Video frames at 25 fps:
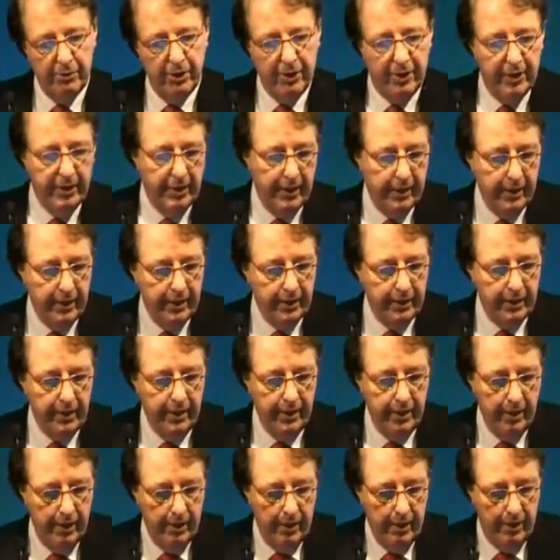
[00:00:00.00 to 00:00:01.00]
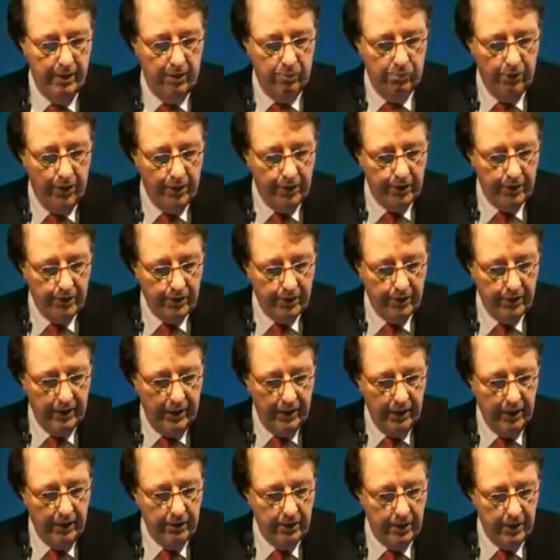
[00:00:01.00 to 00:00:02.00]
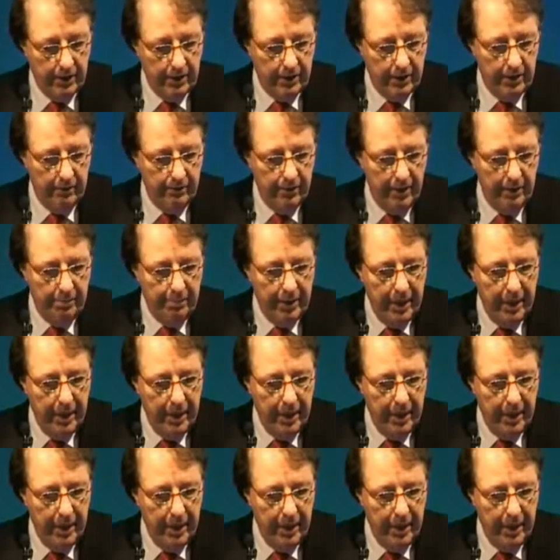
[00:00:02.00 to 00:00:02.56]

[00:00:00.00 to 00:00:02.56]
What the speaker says: with 1,970